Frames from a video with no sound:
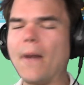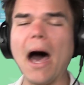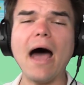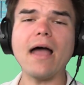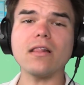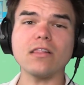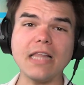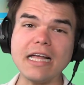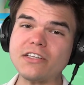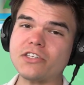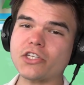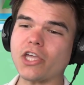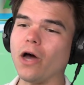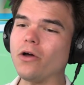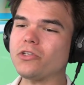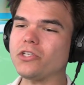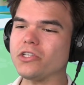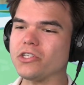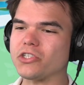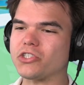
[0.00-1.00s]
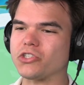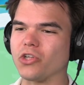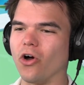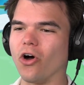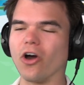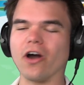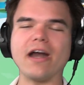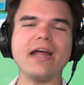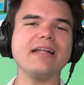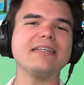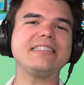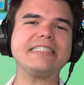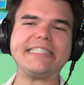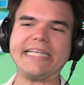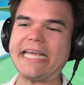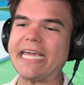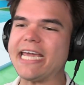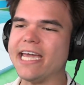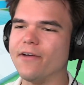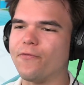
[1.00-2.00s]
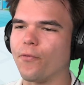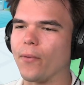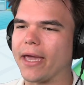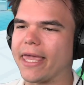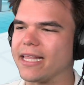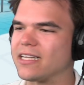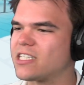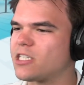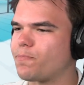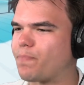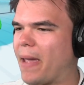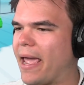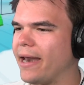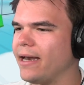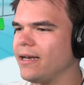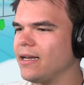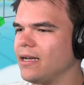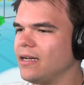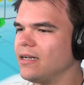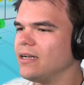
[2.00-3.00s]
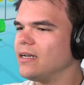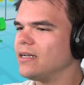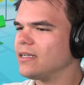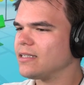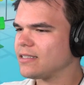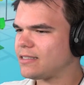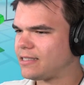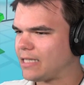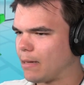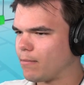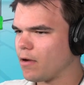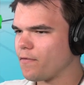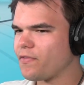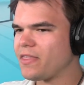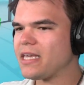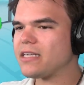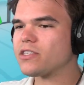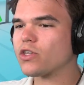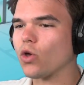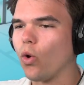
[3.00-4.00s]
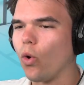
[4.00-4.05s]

But let's go to the store and see if we can spend some of these